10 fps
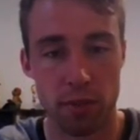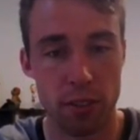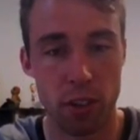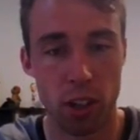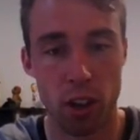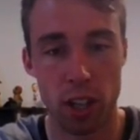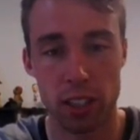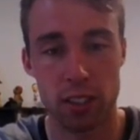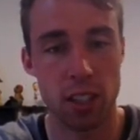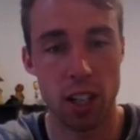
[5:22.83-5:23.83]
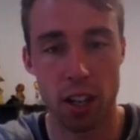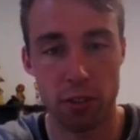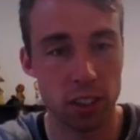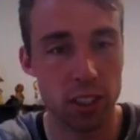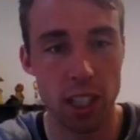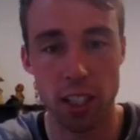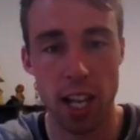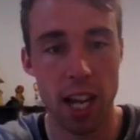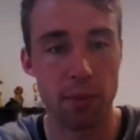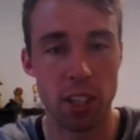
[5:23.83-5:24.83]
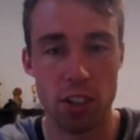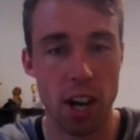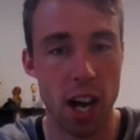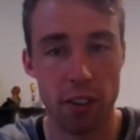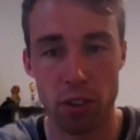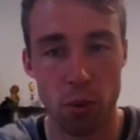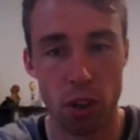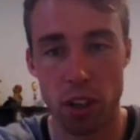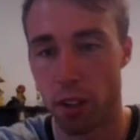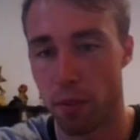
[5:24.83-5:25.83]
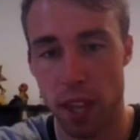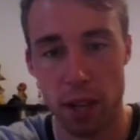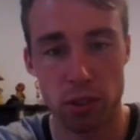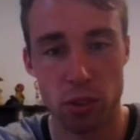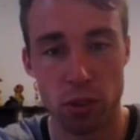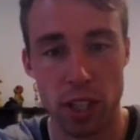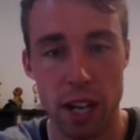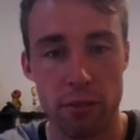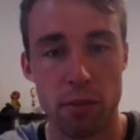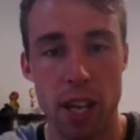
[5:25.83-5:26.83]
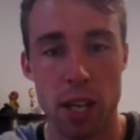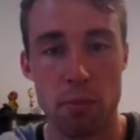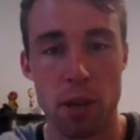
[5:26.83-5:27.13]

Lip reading: If I liked, if I'd seen the name in the draft or whatnot, that was good enough for me.